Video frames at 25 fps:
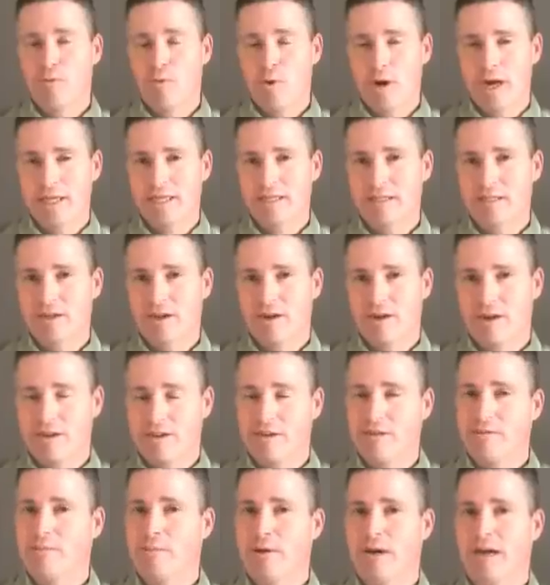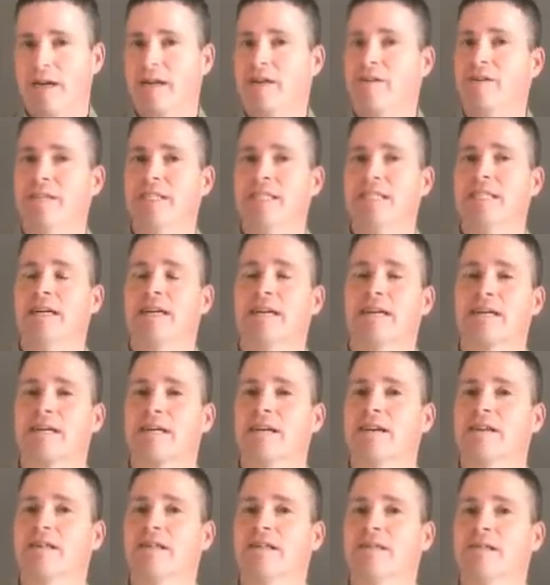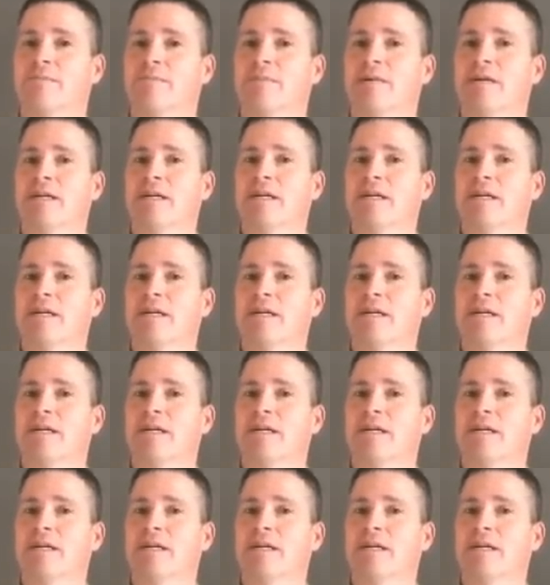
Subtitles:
westartpottery.com,